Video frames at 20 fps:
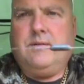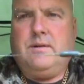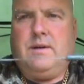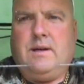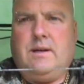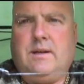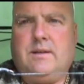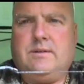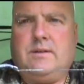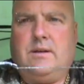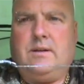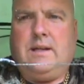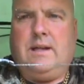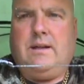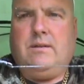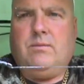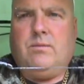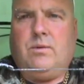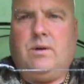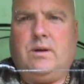Right, so
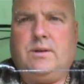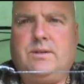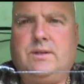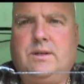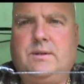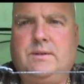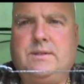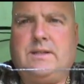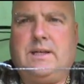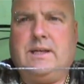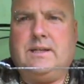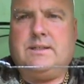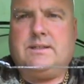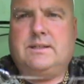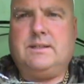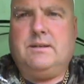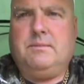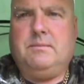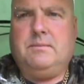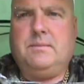then what I do is get
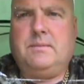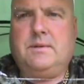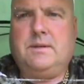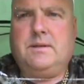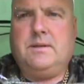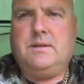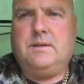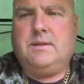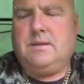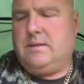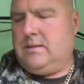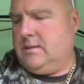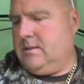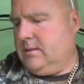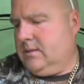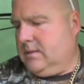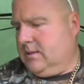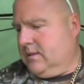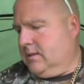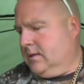some
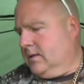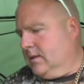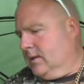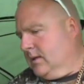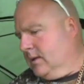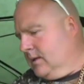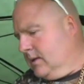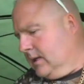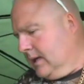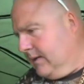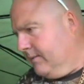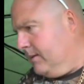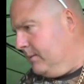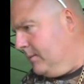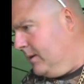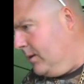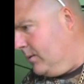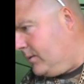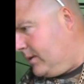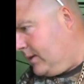heavy metal